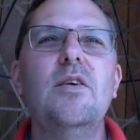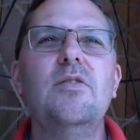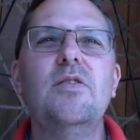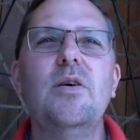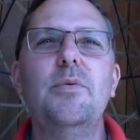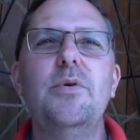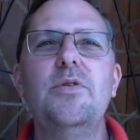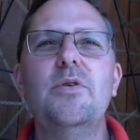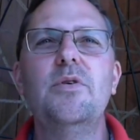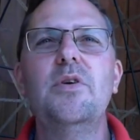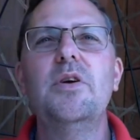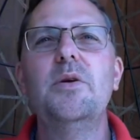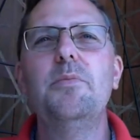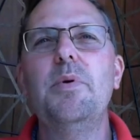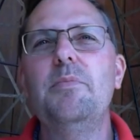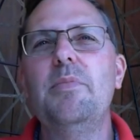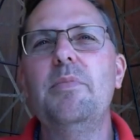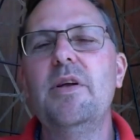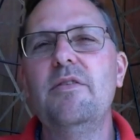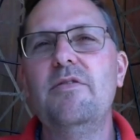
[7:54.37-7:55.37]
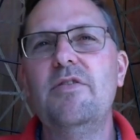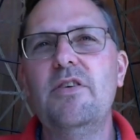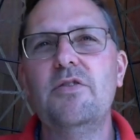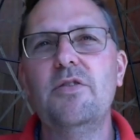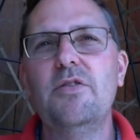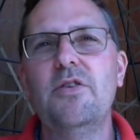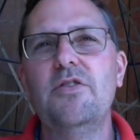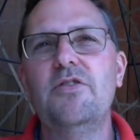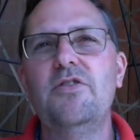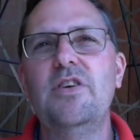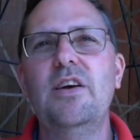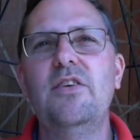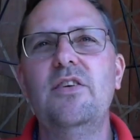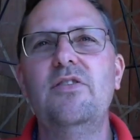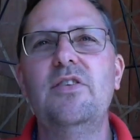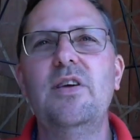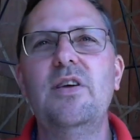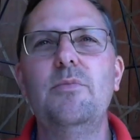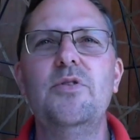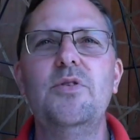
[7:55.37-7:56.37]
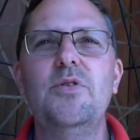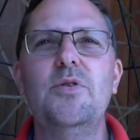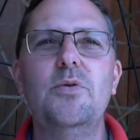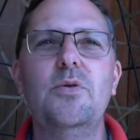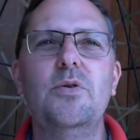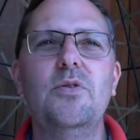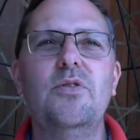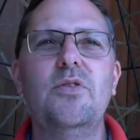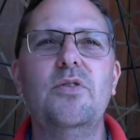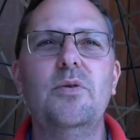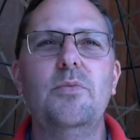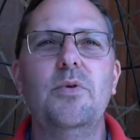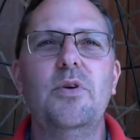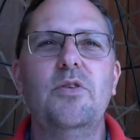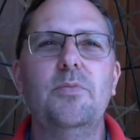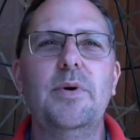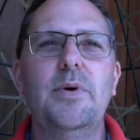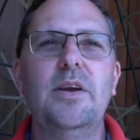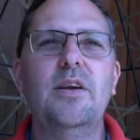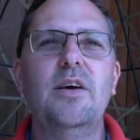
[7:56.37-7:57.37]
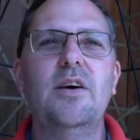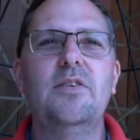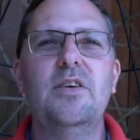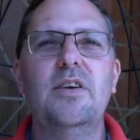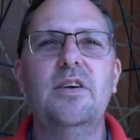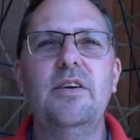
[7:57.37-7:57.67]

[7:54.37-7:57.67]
So we thought it would be beneficial to share some thoughts on what it's been like